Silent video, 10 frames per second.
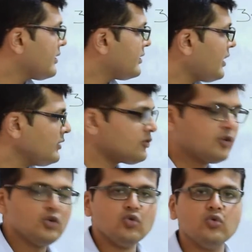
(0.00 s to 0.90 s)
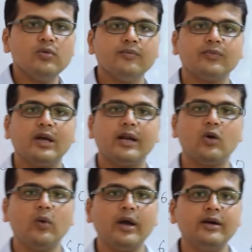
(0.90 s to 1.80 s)
Task 2
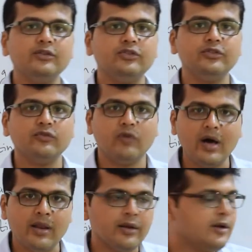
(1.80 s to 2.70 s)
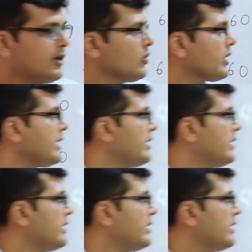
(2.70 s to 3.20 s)
requires one to write